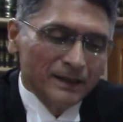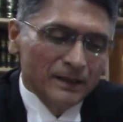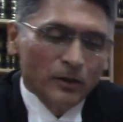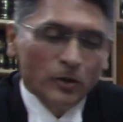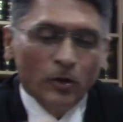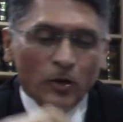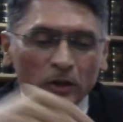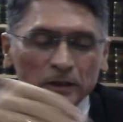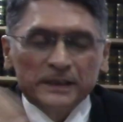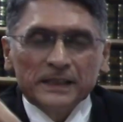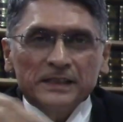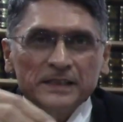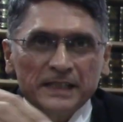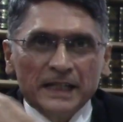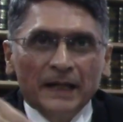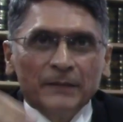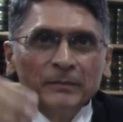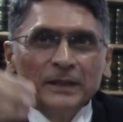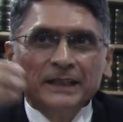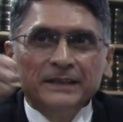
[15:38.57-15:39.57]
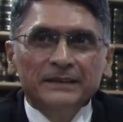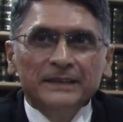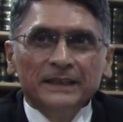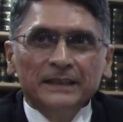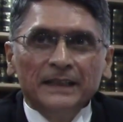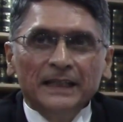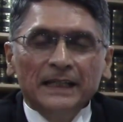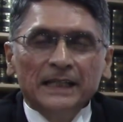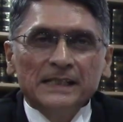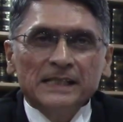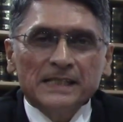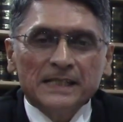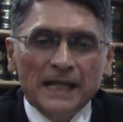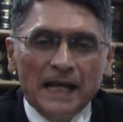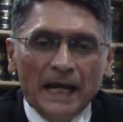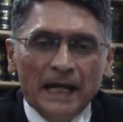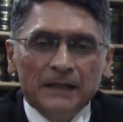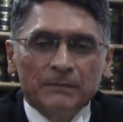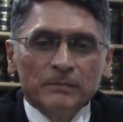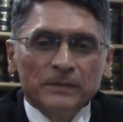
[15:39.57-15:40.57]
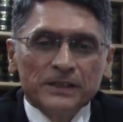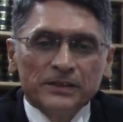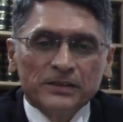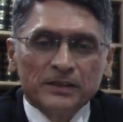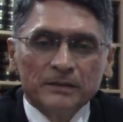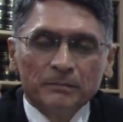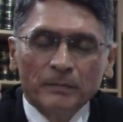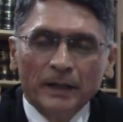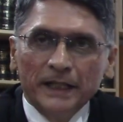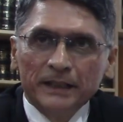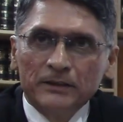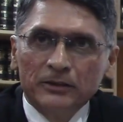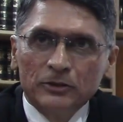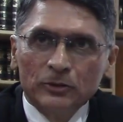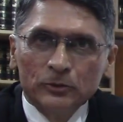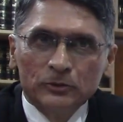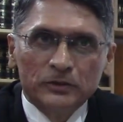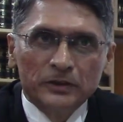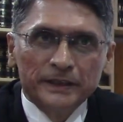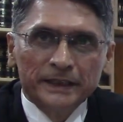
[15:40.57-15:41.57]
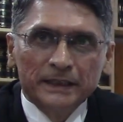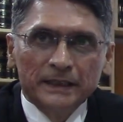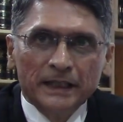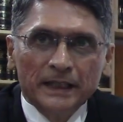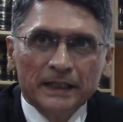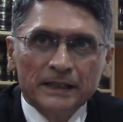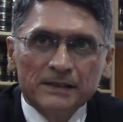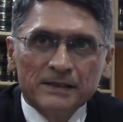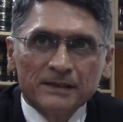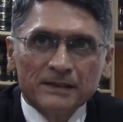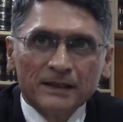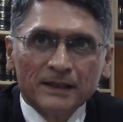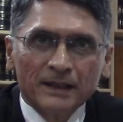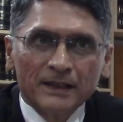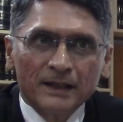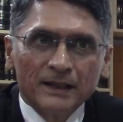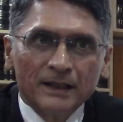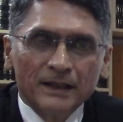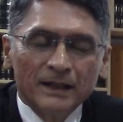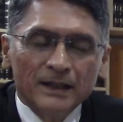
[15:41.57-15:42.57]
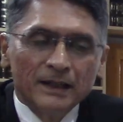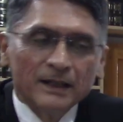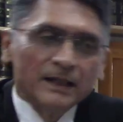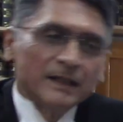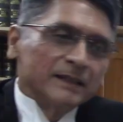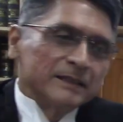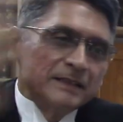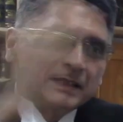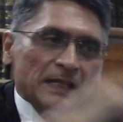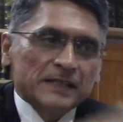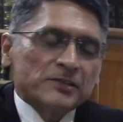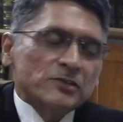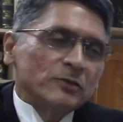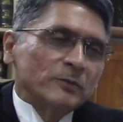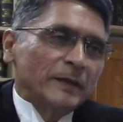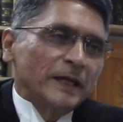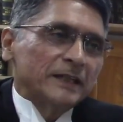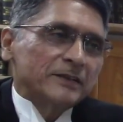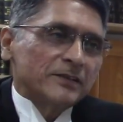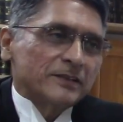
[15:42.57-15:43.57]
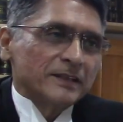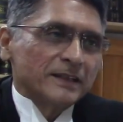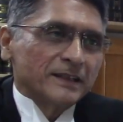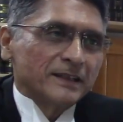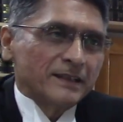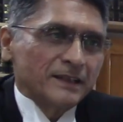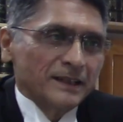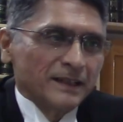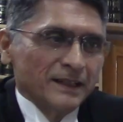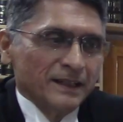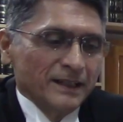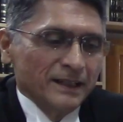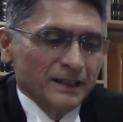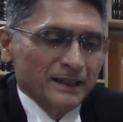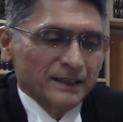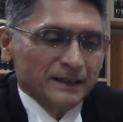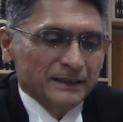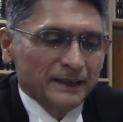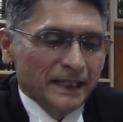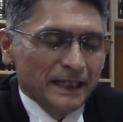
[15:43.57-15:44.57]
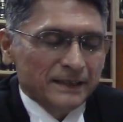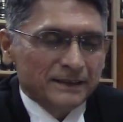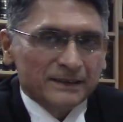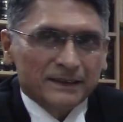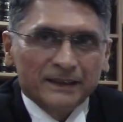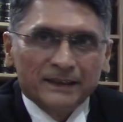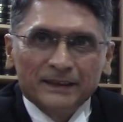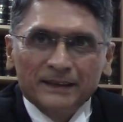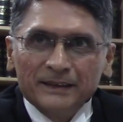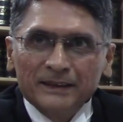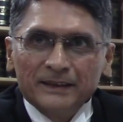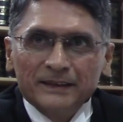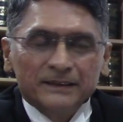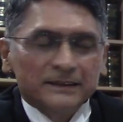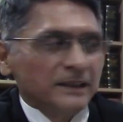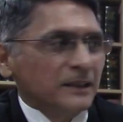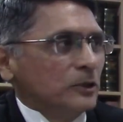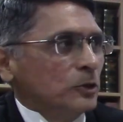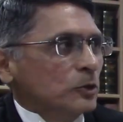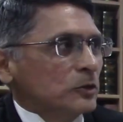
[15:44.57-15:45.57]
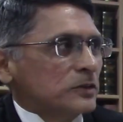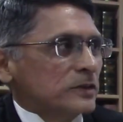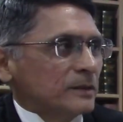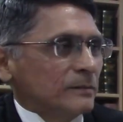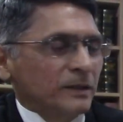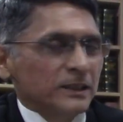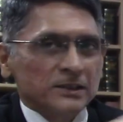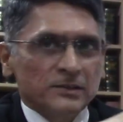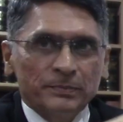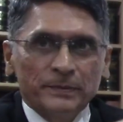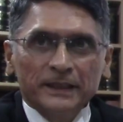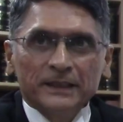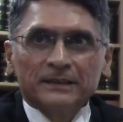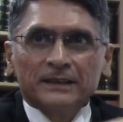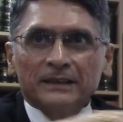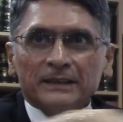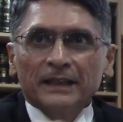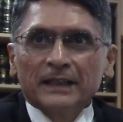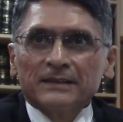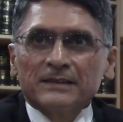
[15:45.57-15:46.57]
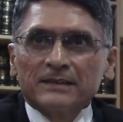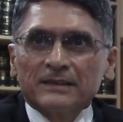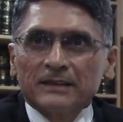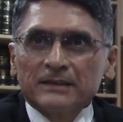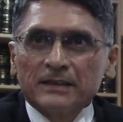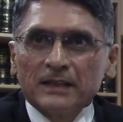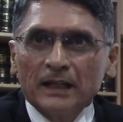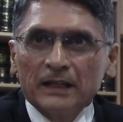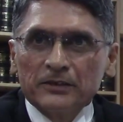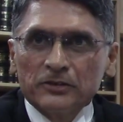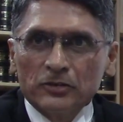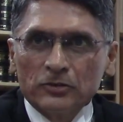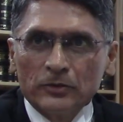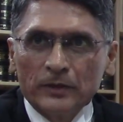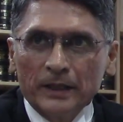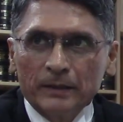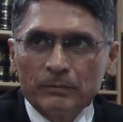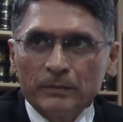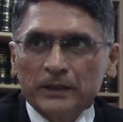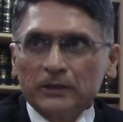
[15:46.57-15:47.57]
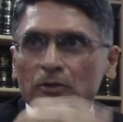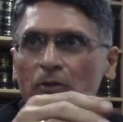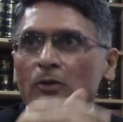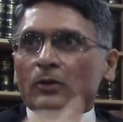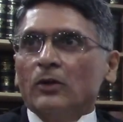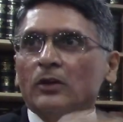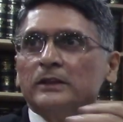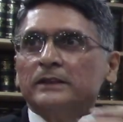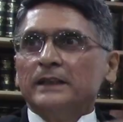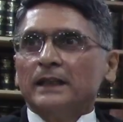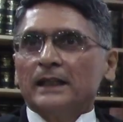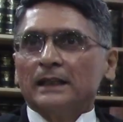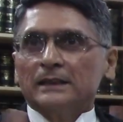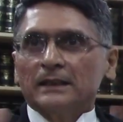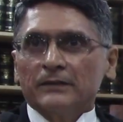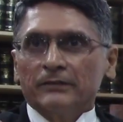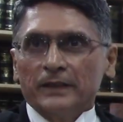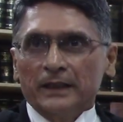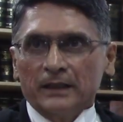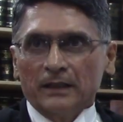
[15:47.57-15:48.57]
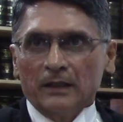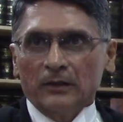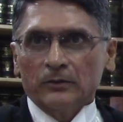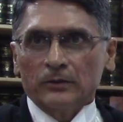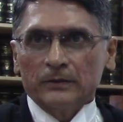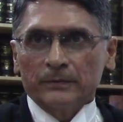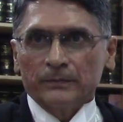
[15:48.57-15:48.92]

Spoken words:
Or the Chairman delays admission by 2-3 days just to make sure that the Lok Sabha Speaker gets the chance to admit, or the other way around.